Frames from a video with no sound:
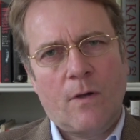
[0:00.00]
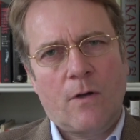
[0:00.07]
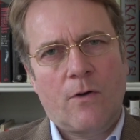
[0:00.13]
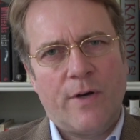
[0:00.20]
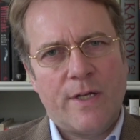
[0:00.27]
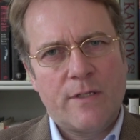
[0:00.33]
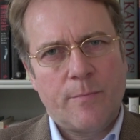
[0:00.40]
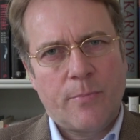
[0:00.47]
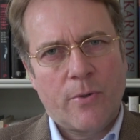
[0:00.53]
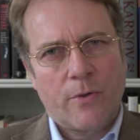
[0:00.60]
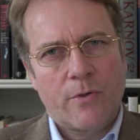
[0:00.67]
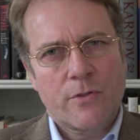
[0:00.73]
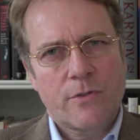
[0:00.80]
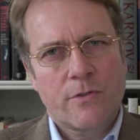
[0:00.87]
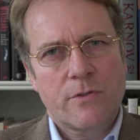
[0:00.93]
crazy
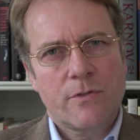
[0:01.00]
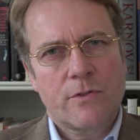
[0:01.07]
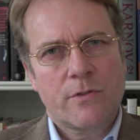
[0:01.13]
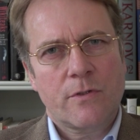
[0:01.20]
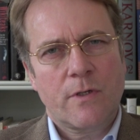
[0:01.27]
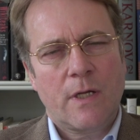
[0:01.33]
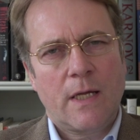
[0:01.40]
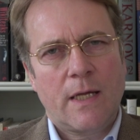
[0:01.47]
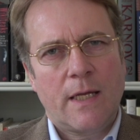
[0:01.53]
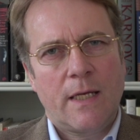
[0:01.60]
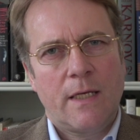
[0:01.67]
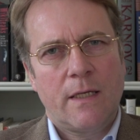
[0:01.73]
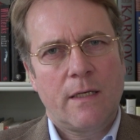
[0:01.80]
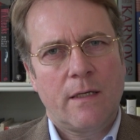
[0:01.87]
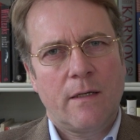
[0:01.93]
persons,
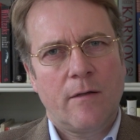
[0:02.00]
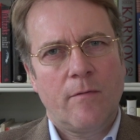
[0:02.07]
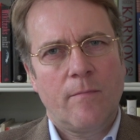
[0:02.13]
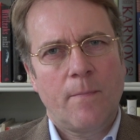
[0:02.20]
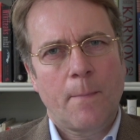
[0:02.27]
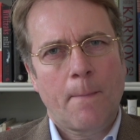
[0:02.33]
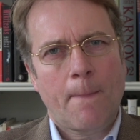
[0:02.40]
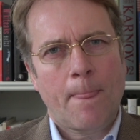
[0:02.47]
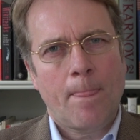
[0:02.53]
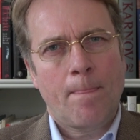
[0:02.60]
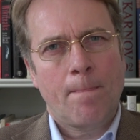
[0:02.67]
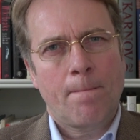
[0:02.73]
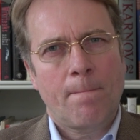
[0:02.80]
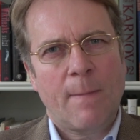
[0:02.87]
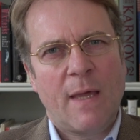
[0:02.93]
and
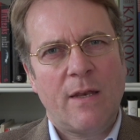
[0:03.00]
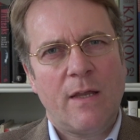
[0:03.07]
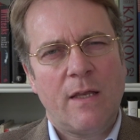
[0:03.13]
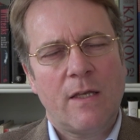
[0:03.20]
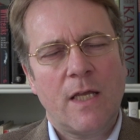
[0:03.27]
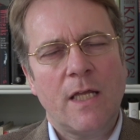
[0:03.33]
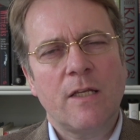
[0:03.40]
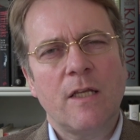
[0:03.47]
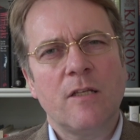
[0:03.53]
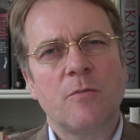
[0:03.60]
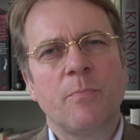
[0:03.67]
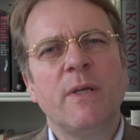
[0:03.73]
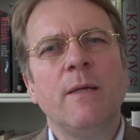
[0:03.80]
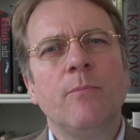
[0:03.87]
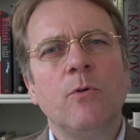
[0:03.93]
it's
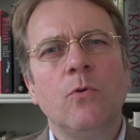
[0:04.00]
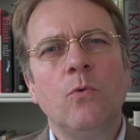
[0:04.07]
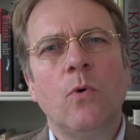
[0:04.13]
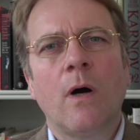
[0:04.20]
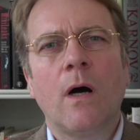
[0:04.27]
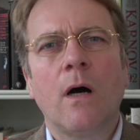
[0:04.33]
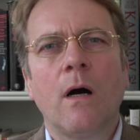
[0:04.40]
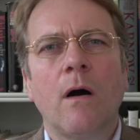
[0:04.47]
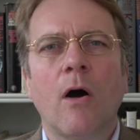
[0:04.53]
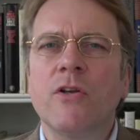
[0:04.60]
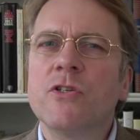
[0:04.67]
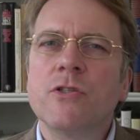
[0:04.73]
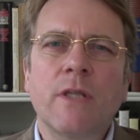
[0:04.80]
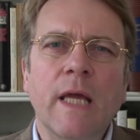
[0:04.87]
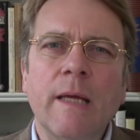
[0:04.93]
people who are
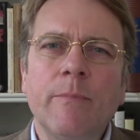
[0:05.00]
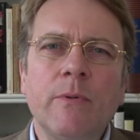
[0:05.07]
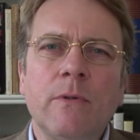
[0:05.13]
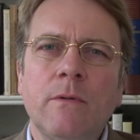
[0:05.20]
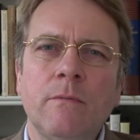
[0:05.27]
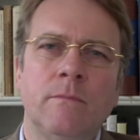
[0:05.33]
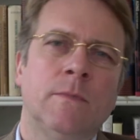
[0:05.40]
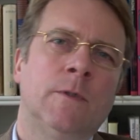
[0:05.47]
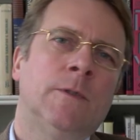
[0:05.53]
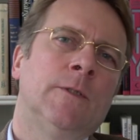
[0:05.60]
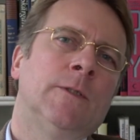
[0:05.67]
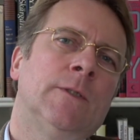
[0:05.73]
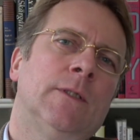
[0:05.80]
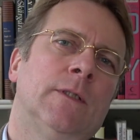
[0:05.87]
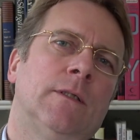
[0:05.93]
unstable.
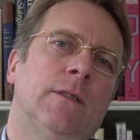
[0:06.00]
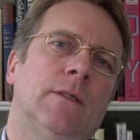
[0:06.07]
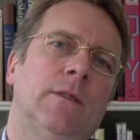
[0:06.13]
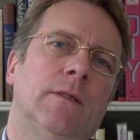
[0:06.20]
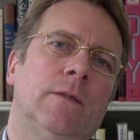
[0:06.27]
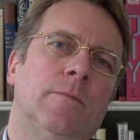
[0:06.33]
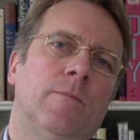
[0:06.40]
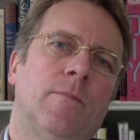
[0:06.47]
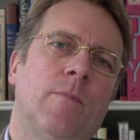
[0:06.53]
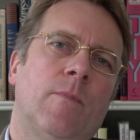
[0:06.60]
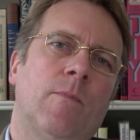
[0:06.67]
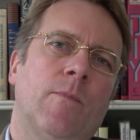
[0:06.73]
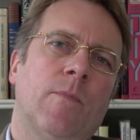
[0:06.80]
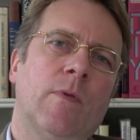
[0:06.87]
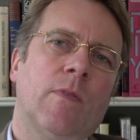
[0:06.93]

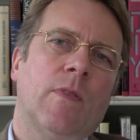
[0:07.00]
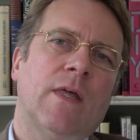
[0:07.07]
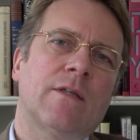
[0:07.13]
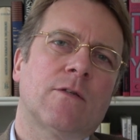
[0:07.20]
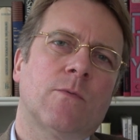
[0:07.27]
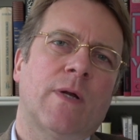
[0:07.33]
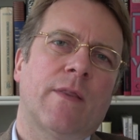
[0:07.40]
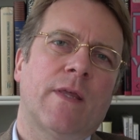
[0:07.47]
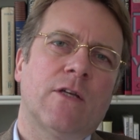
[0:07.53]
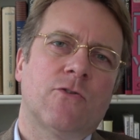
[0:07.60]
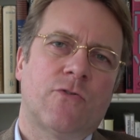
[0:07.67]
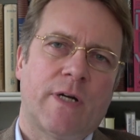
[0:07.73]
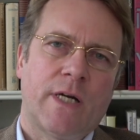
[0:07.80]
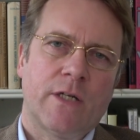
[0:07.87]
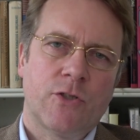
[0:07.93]
That's what they're
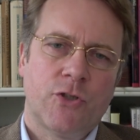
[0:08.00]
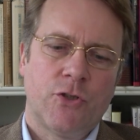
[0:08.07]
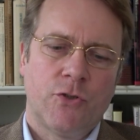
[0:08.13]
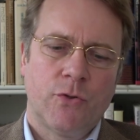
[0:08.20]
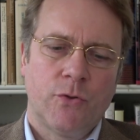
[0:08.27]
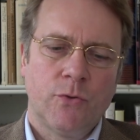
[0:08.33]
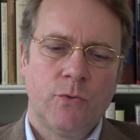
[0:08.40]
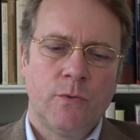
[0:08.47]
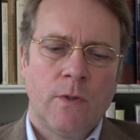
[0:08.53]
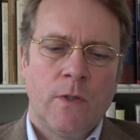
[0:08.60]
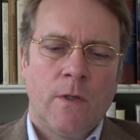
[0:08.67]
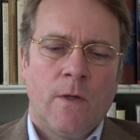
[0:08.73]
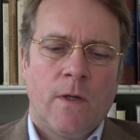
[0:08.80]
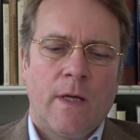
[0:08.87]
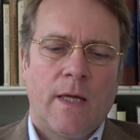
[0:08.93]
trying to do.
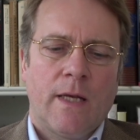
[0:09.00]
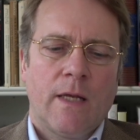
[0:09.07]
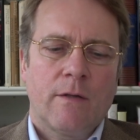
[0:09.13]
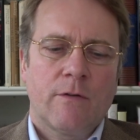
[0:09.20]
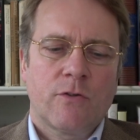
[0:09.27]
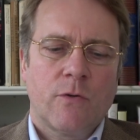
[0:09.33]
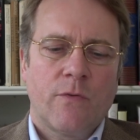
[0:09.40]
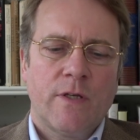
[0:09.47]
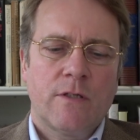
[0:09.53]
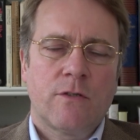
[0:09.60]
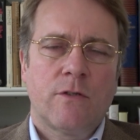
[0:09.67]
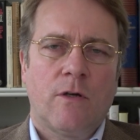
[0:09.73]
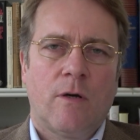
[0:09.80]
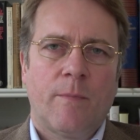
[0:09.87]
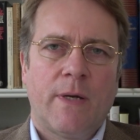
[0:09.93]
And so this
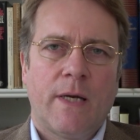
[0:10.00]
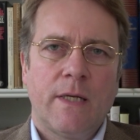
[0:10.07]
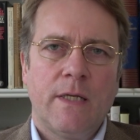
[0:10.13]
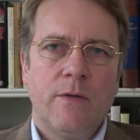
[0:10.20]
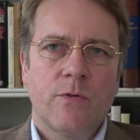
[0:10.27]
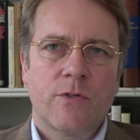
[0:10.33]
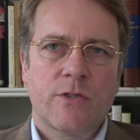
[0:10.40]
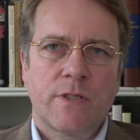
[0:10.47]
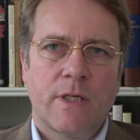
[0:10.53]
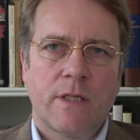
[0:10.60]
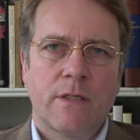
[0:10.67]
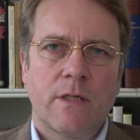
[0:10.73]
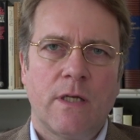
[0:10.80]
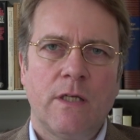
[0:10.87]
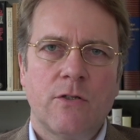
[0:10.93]
young man, he was
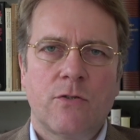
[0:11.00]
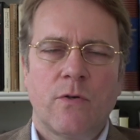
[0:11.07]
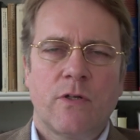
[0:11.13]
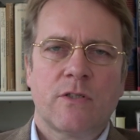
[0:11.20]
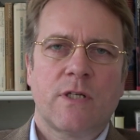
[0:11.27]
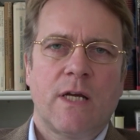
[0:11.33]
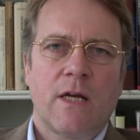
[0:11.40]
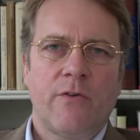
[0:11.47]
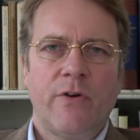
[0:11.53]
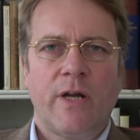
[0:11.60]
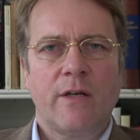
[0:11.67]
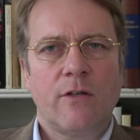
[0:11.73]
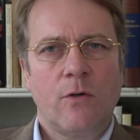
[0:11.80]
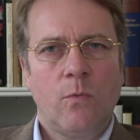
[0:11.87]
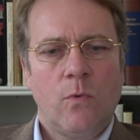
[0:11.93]
sent into a
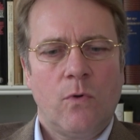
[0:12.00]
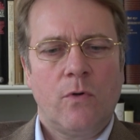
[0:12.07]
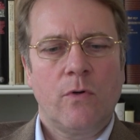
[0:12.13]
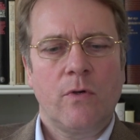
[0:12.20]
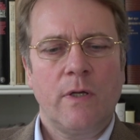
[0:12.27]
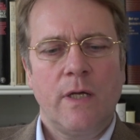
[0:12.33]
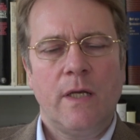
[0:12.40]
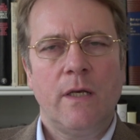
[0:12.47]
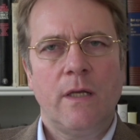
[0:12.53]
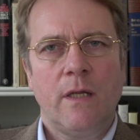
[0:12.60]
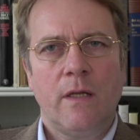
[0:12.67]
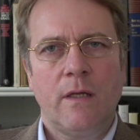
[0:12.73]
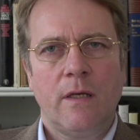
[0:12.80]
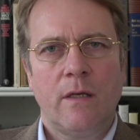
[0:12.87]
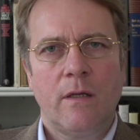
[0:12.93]
psychiatric ward in
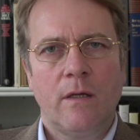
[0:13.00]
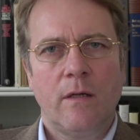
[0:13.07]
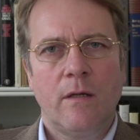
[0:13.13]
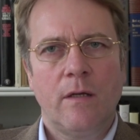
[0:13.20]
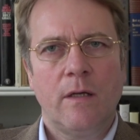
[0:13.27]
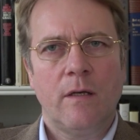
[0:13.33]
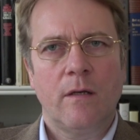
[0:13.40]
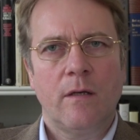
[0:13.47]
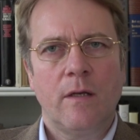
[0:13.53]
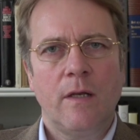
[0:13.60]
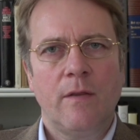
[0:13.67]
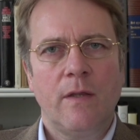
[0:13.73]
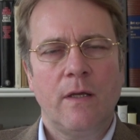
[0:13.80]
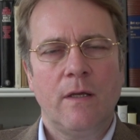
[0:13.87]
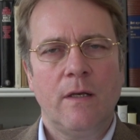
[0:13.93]

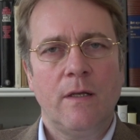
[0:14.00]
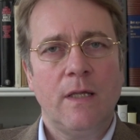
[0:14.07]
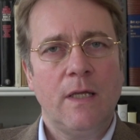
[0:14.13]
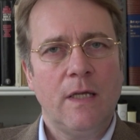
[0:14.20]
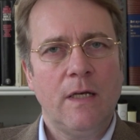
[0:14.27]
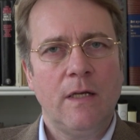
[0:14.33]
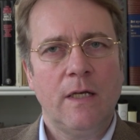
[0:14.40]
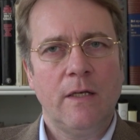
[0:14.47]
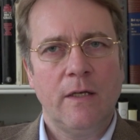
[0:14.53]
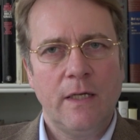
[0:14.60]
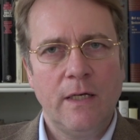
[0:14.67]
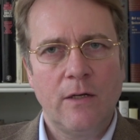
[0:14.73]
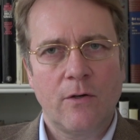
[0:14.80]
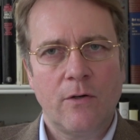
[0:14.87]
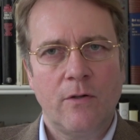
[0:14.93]

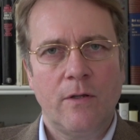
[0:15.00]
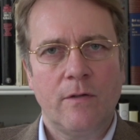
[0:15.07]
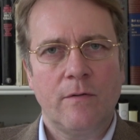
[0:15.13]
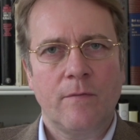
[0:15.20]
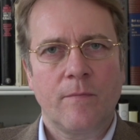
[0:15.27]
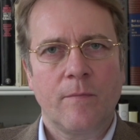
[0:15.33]
Hillerød,